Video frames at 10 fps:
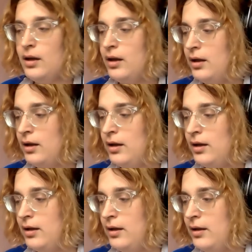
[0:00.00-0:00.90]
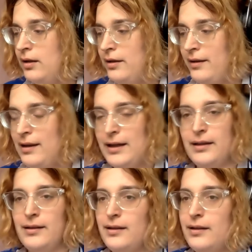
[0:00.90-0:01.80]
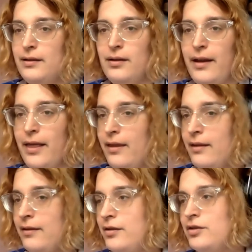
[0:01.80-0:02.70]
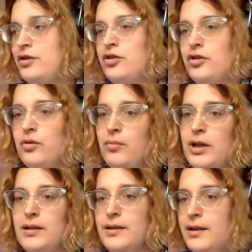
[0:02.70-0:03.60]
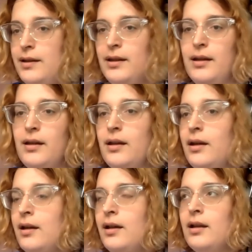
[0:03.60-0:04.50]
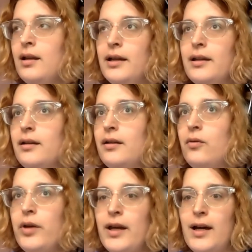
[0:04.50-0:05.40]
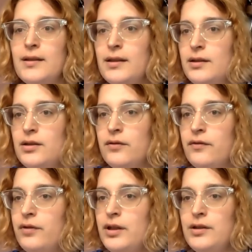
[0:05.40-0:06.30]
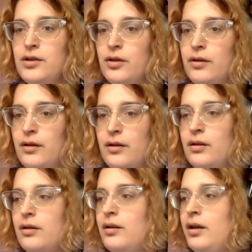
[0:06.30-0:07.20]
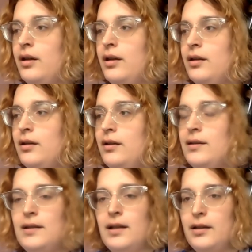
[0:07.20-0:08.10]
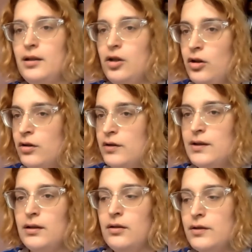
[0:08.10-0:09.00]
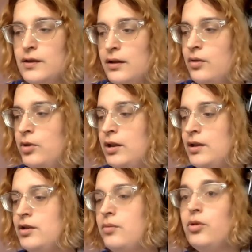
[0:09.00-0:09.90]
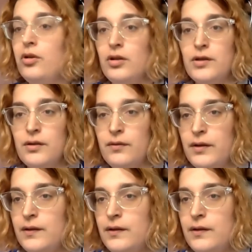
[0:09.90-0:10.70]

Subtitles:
Like there's so much that they like we ask each other, and it's like constant communication, but also with